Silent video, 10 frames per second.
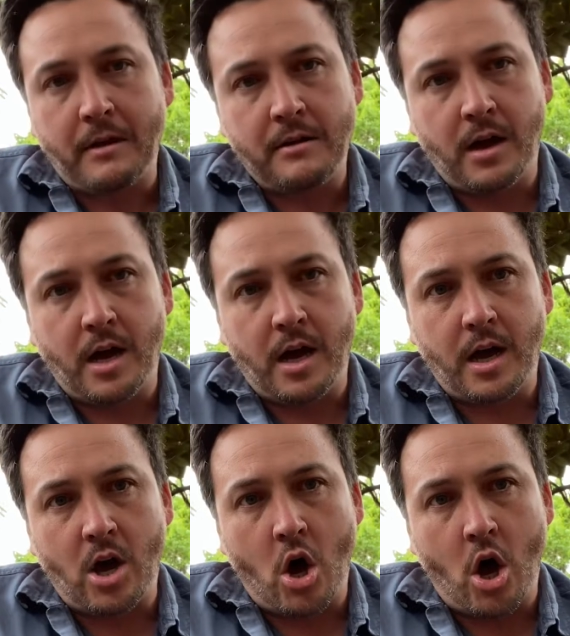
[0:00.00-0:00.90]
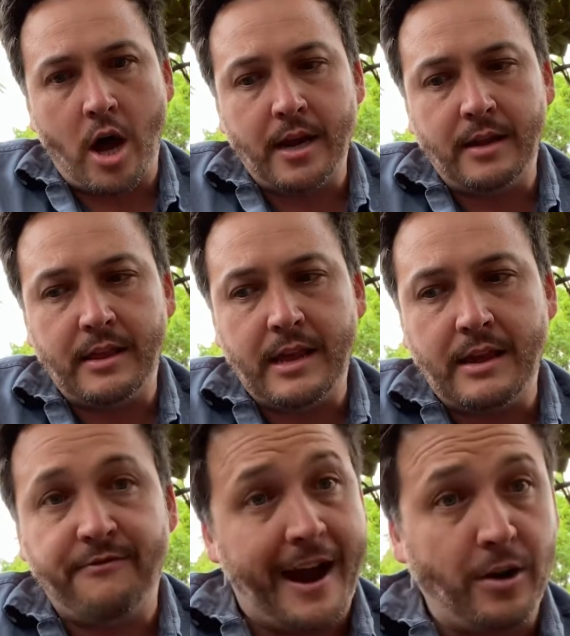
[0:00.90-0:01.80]
on the
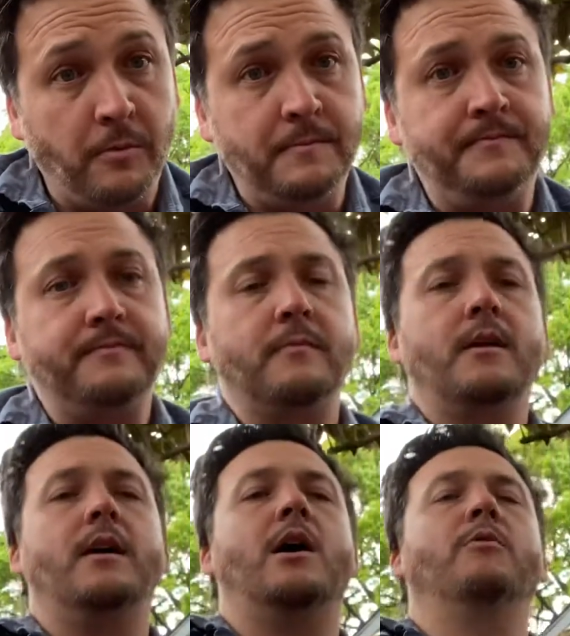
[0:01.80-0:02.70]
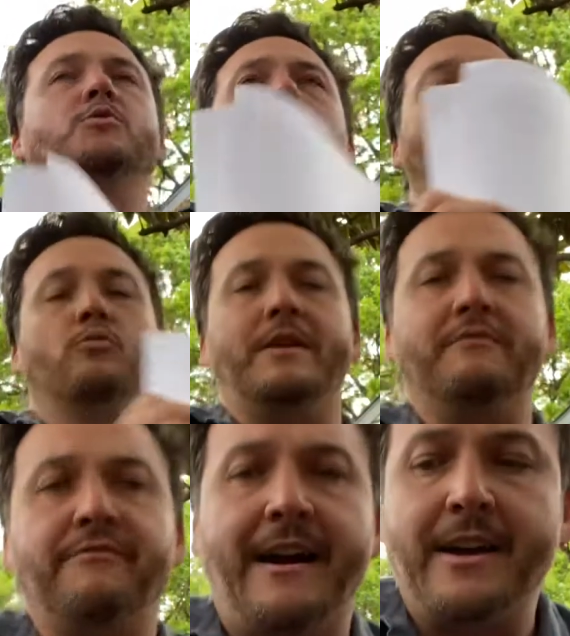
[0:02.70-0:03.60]
final, which will be a written
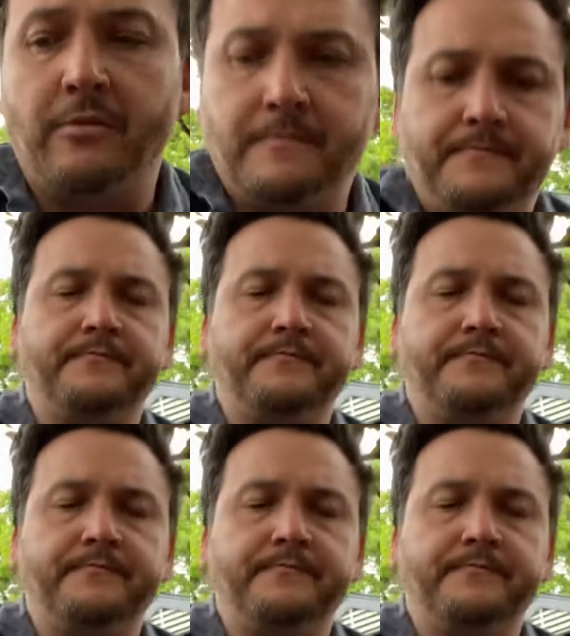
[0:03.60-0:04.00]
final,